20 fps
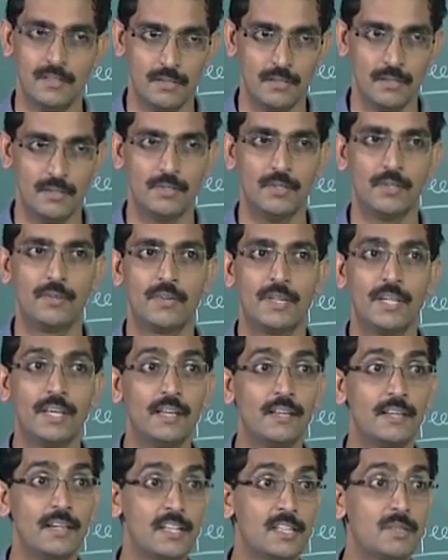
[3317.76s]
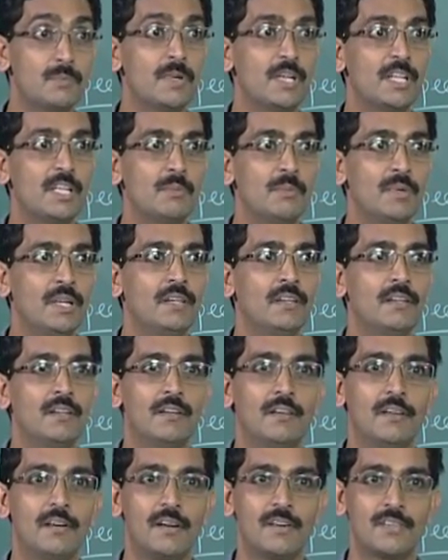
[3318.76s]
your regular arithmetic mean
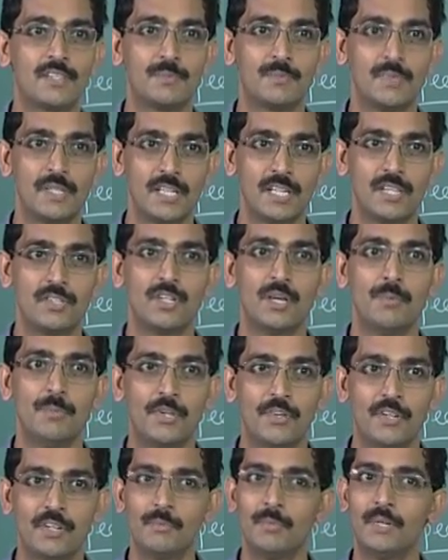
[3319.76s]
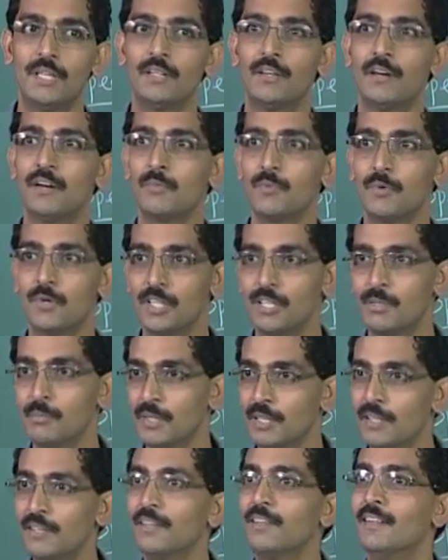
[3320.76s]
or something like a geometric mean, harmonic
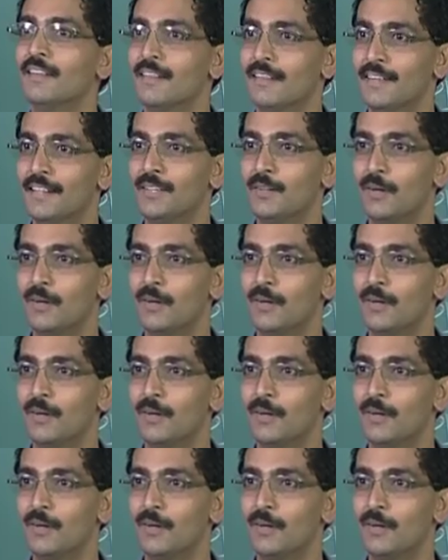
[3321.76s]
mean, right.